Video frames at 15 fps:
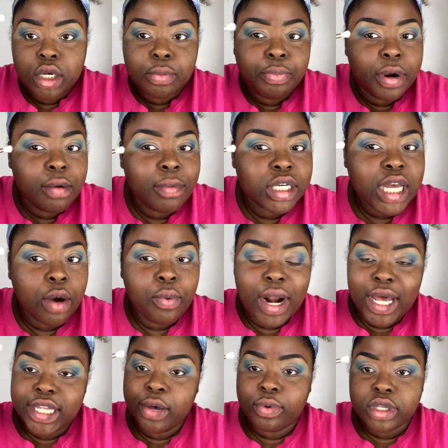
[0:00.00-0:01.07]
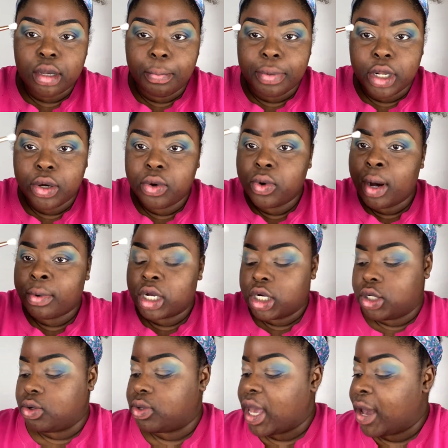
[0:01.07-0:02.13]
Pretty much like what I did with the blue, I'm gonna
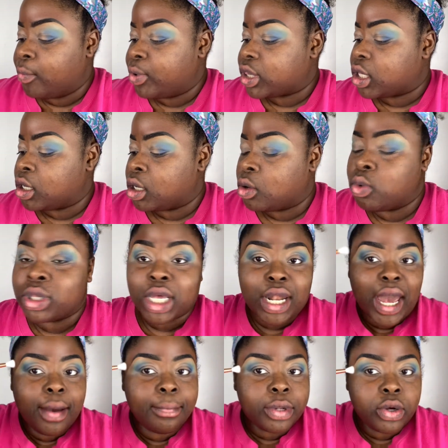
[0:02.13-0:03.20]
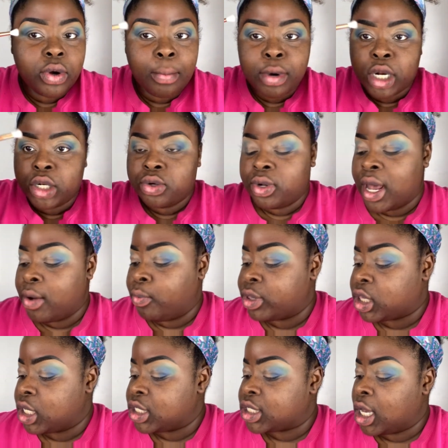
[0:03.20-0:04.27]
do that with the light blue. I'm gonna do that with
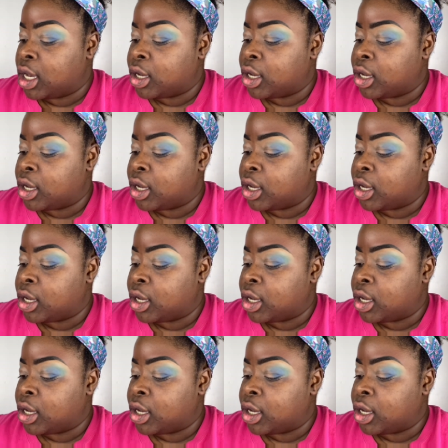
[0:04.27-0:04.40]
this